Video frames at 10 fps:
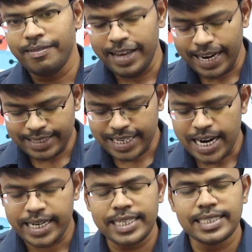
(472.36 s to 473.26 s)
Whereas
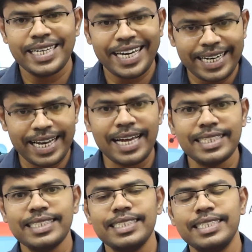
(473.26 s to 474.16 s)
contrast
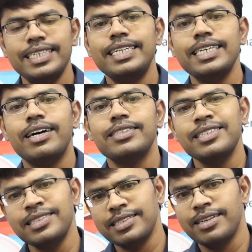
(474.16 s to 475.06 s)
enhanced CT
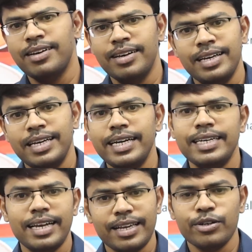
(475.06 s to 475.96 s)
causes
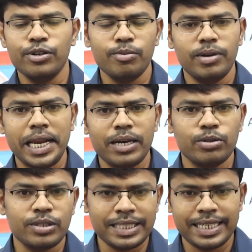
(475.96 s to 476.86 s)
ATN, acute tubular
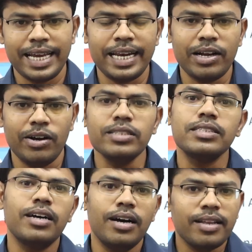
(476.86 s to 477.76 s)
necrosis, it can
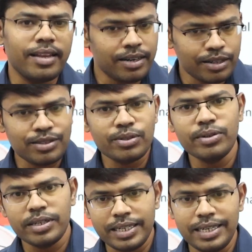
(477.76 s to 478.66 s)
cause that
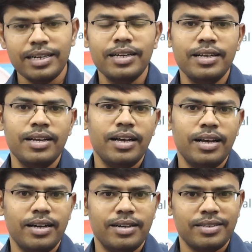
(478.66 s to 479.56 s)
also in
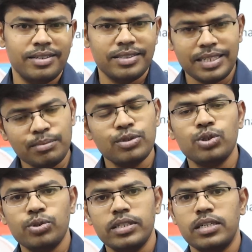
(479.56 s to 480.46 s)
some
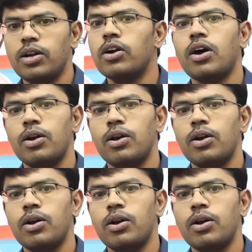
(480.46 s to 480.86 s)
situation, not